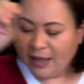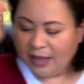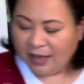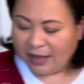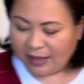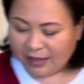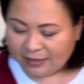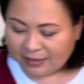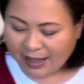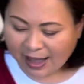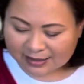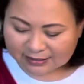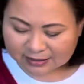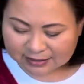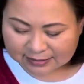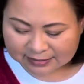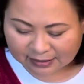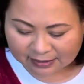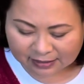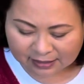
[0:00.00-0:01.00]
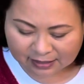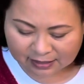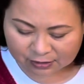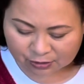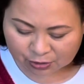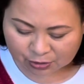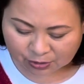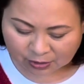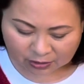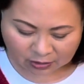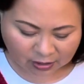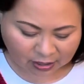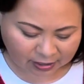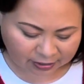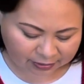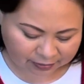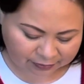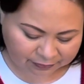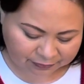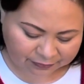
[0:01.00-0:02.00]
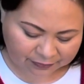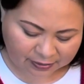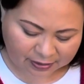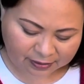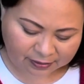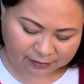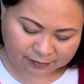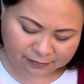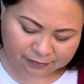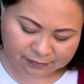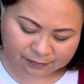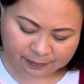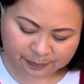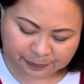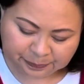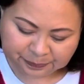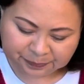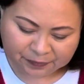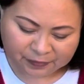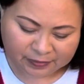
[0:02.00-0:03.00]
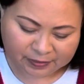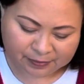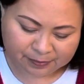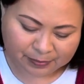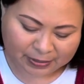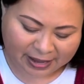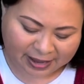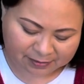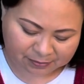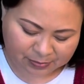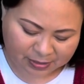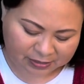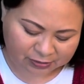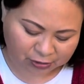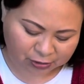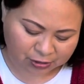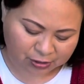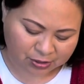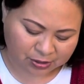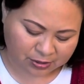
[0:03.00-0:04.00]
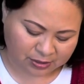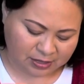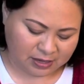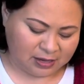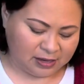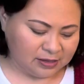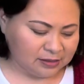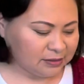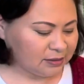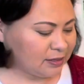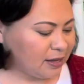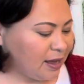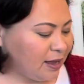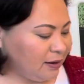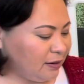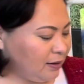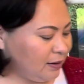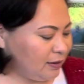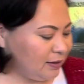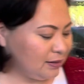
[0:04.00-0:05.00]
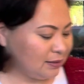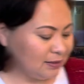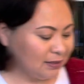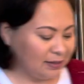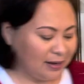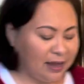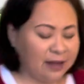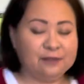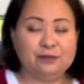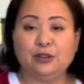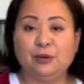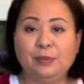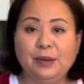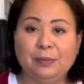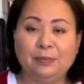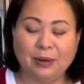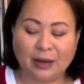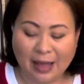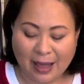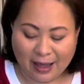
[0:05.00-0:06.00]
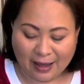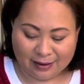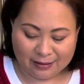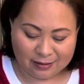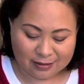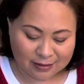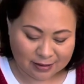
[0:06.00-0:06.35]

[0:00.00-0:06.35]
And that's the key to a lot of plant-based cooking, is that it doesn't have to be bland.